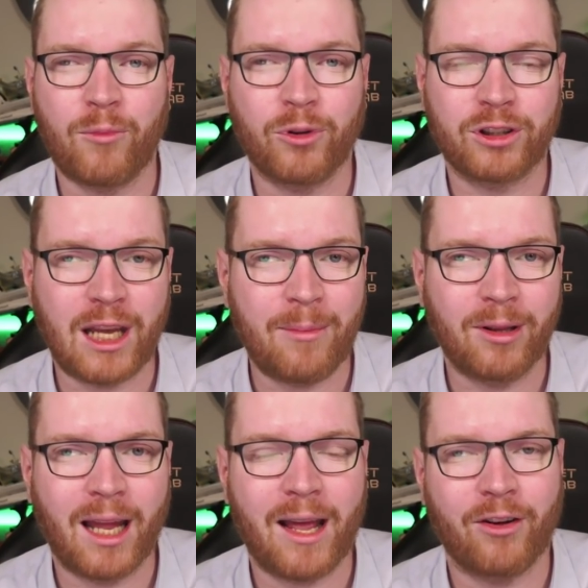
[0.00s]
more
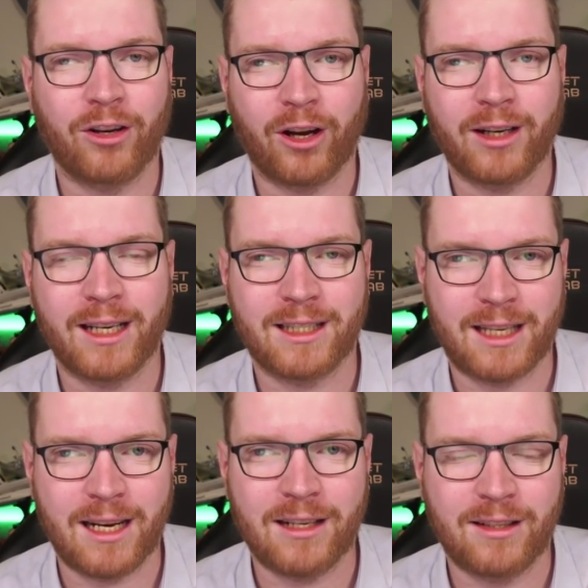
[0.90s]
stable and have a lot less
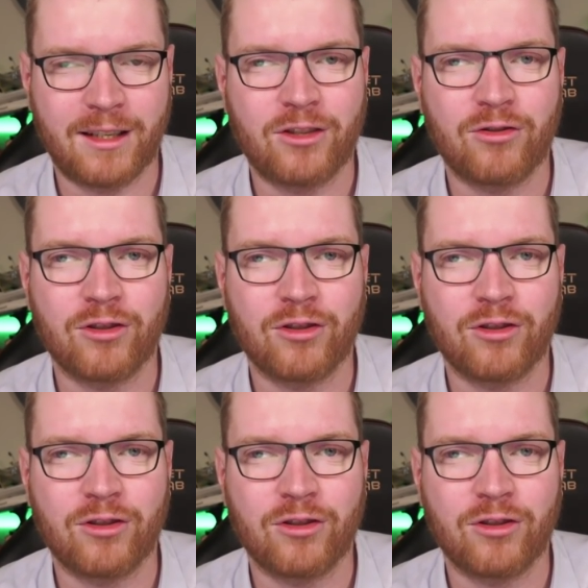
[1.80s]
tendency to